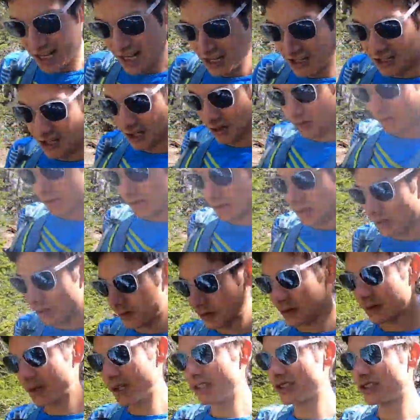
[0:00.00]
you know,
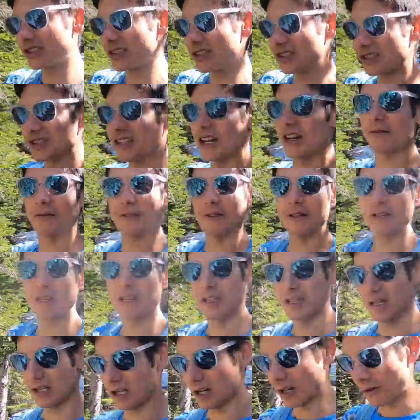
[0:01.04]
over racing's
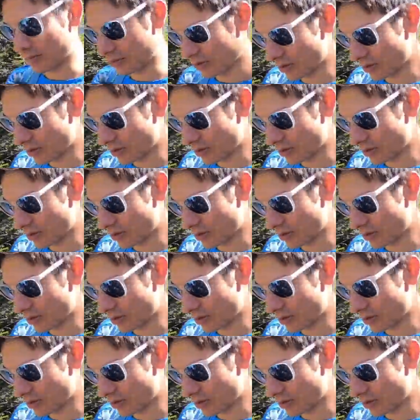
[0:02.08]
definitely a